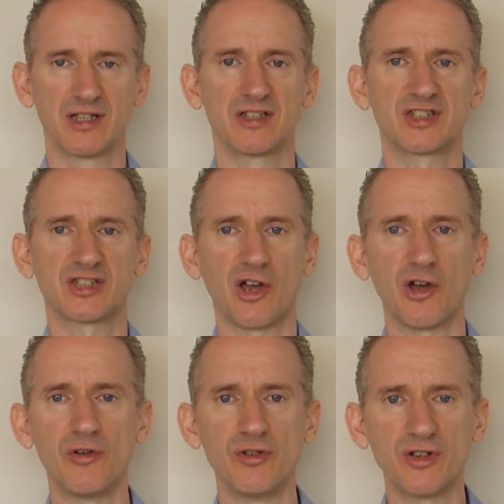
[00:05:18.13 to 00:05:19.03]

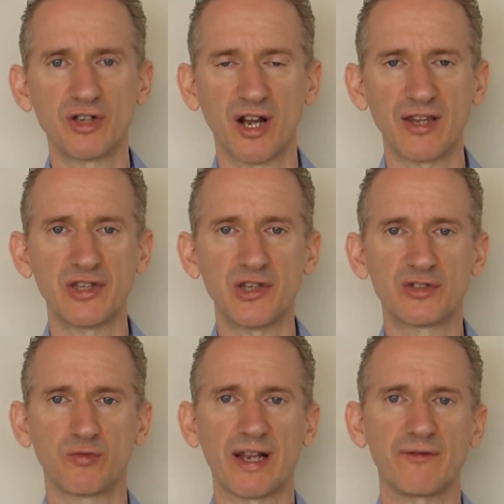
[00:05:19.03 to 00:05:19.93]
So you can either
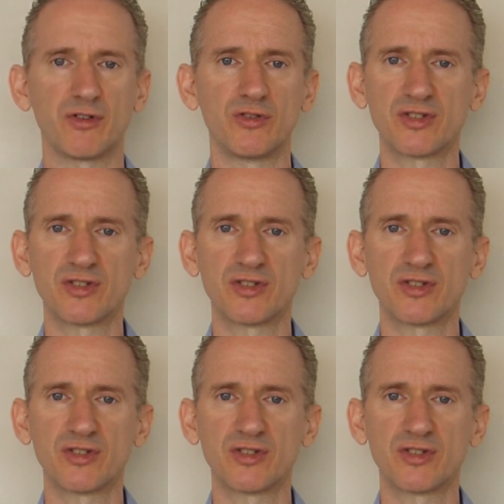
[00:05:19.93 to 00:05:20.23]
use whatever